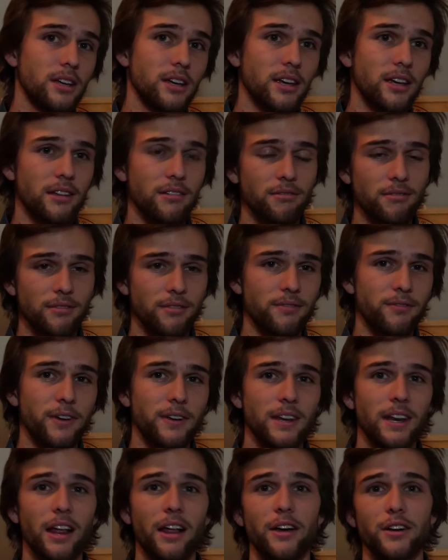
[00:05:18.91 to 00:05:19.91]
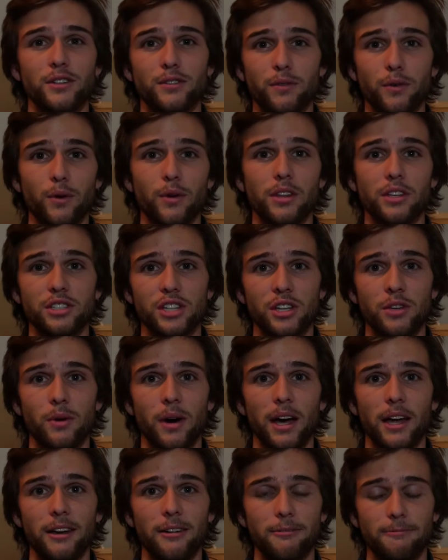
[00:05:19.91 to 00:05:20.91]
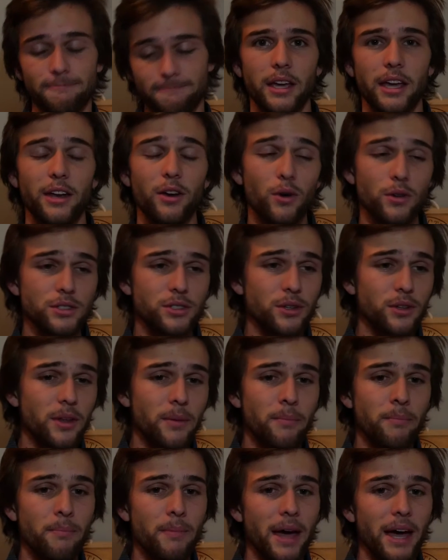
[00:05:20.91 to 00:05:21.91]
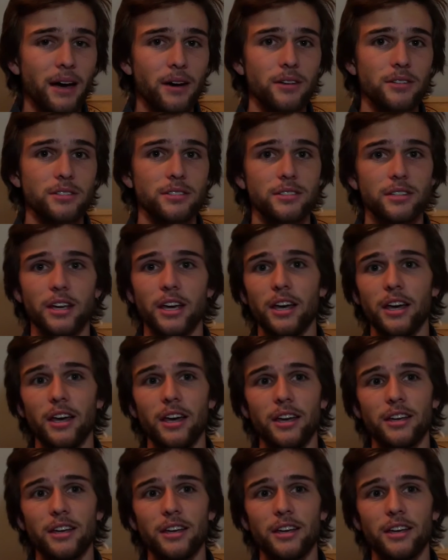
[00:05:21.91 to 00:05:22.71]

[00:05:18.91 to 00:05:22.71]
and $50 for the genuine. And on to the mouse.